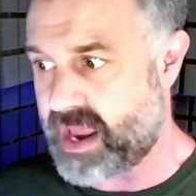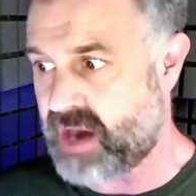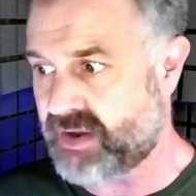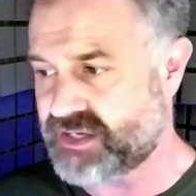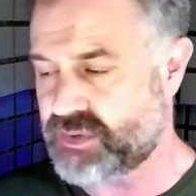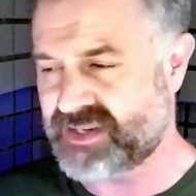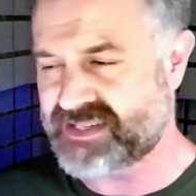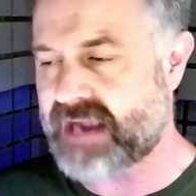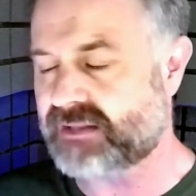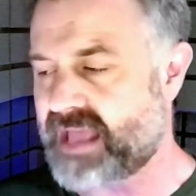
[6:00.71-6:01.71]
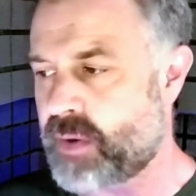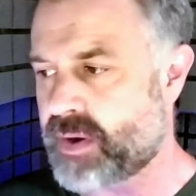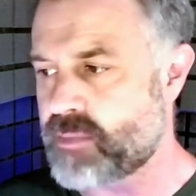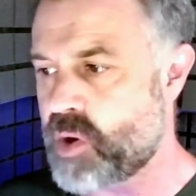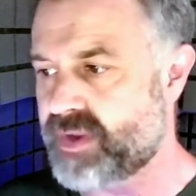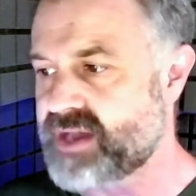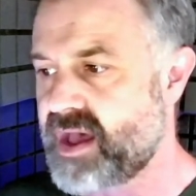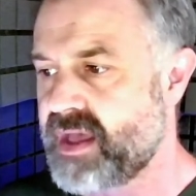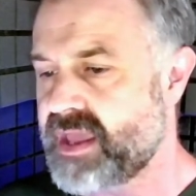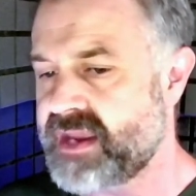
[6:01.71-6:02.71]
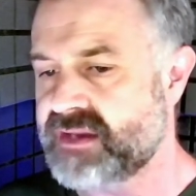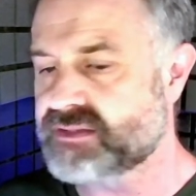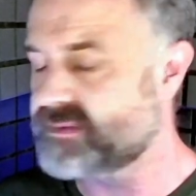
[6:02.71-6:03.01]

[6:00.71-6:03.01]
And I'll get to exactly how in a moment is